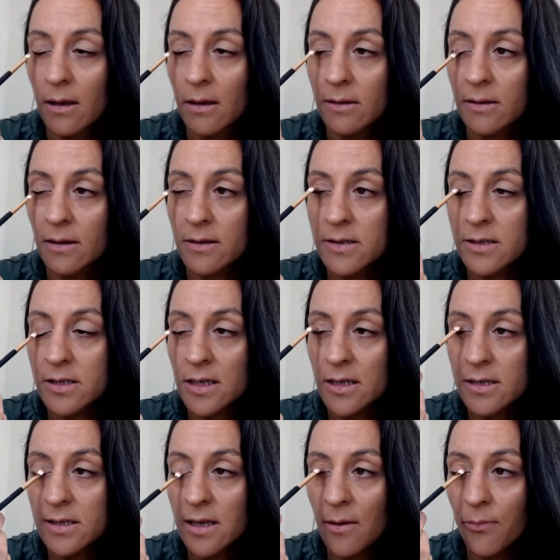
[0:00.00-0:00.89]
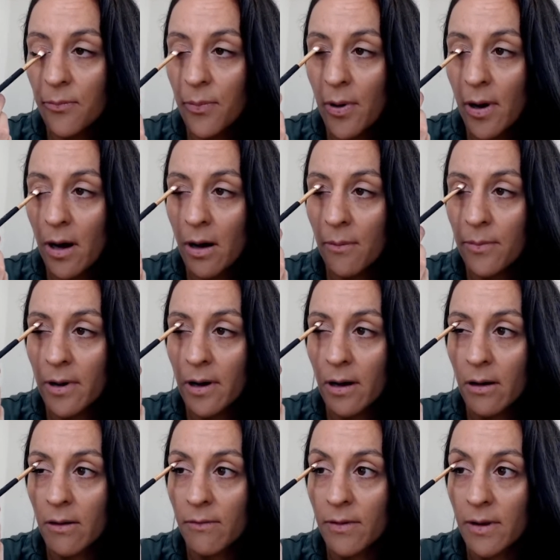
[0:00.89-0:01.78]
So it's just a pop
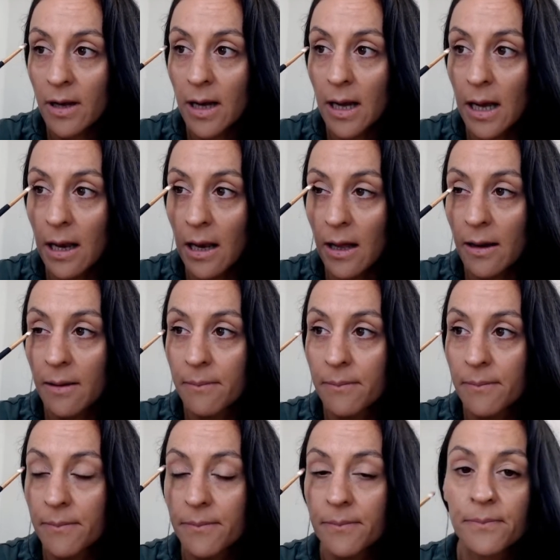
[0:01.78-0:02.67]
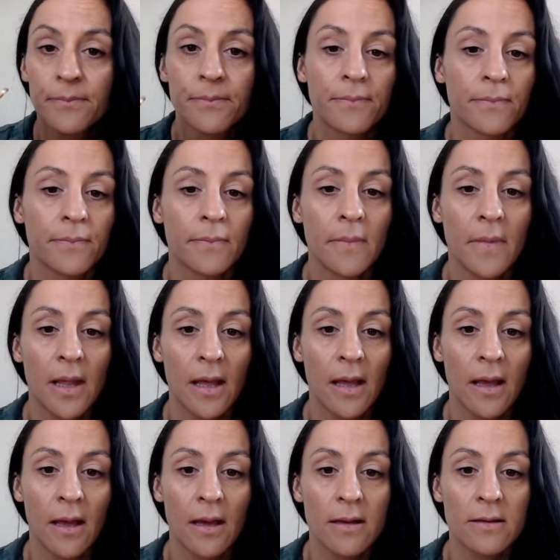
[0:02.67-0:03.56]
of colour,
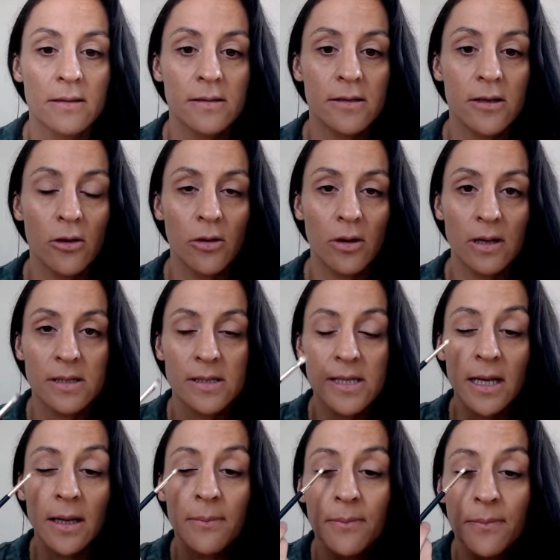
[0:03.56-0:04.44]
so you can see.